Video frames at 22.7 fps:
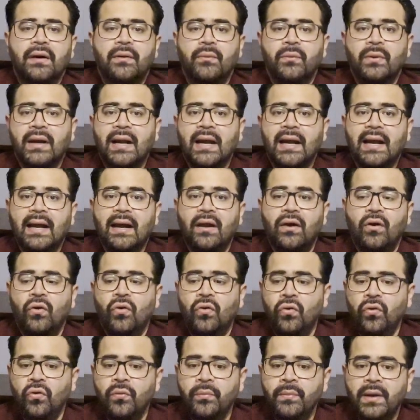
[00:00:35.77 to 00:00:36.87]
when I got
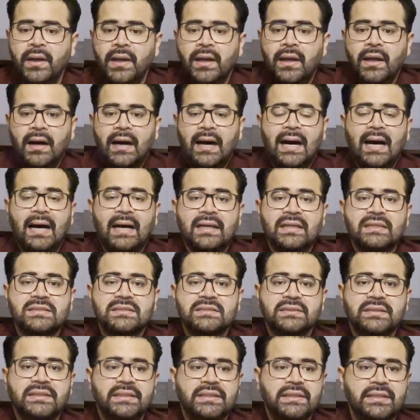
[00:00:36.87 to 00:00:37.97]
home.
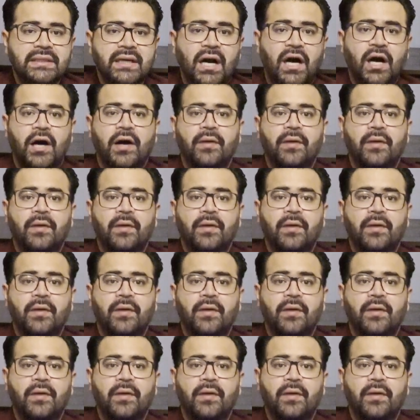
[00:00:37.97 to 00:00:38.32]
Honestly,